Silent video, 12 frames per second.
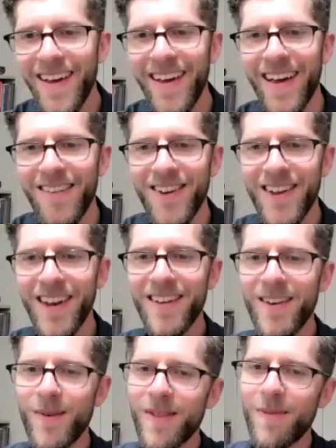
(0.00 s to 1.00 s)
Have you
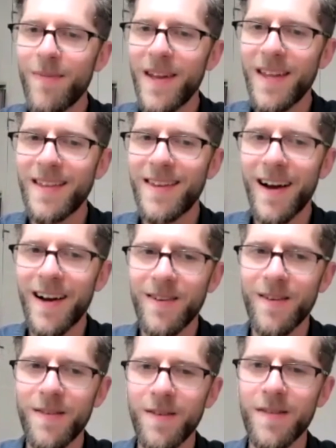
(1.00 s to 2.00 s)
connected with many
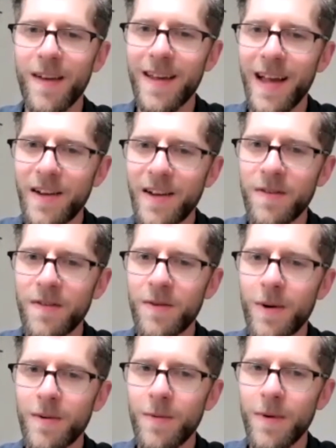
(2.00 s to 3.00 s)
doctors or psychiatrists who
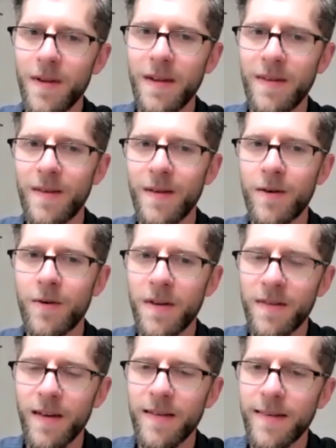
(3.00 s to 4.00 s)
are willing to
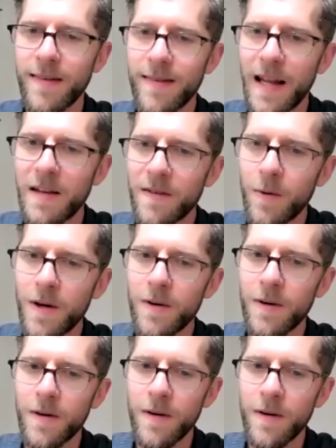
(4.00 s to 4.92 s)
criticize the status quo?